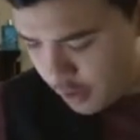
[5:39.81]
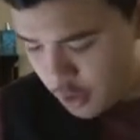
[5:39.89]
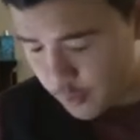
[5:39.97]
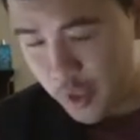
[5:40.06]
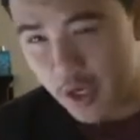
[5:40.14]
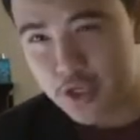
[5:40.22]

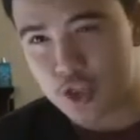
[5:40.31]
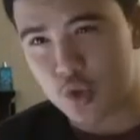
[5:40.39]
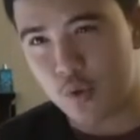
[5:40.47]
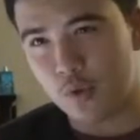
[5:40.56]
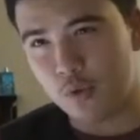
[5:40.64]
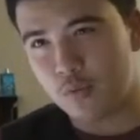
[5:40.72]
To cut his
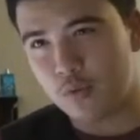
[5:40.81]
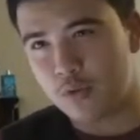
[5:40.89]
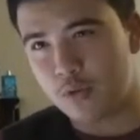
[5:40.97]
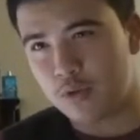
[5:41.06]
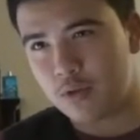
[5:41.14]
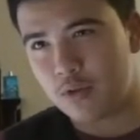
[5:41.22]
throat
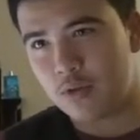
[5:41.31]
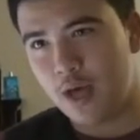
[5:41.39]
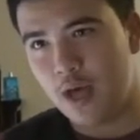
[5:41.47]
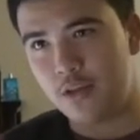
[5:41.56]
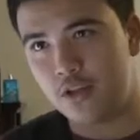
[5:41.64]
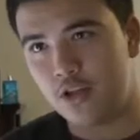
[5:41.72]

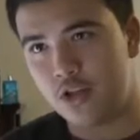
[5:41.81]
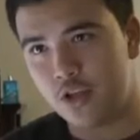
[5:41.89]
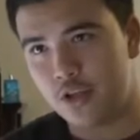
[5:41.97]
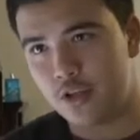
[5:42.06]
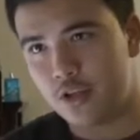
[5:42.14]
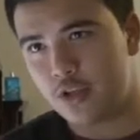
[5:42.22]
at
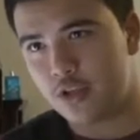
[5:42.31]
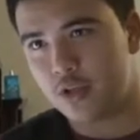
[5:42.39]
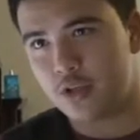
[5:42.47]
church.